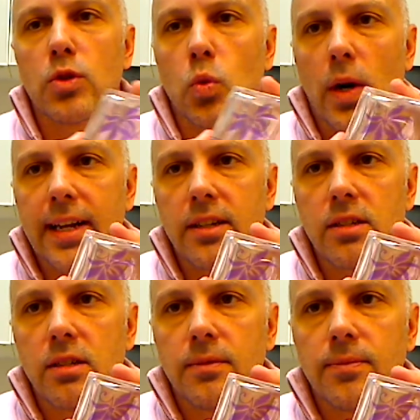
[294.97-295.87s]
what's
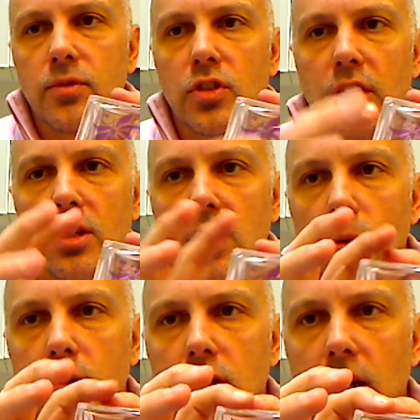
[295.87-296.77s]
widest, check to
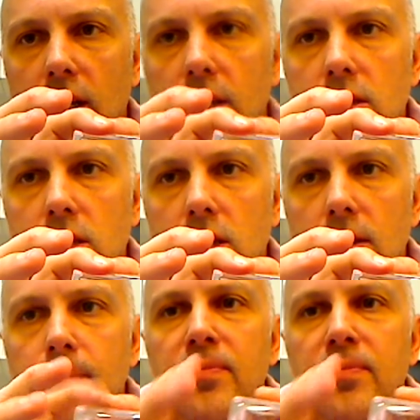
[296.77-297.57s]
see what's tallest,